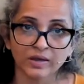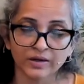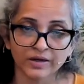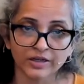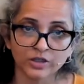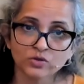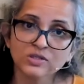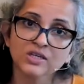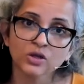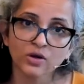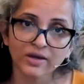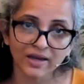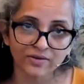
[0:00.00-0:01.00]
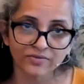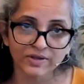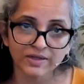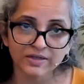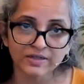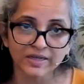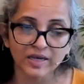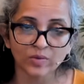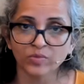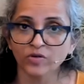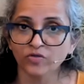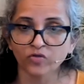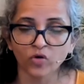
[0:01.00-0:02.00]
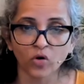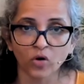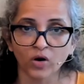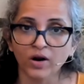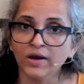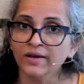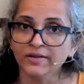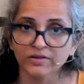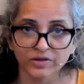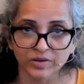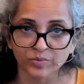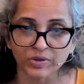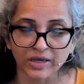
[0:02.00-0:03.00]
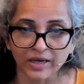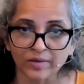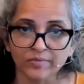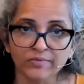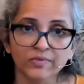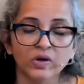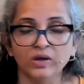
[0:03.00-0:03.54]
reducing your caffeine intake before 3 p.m.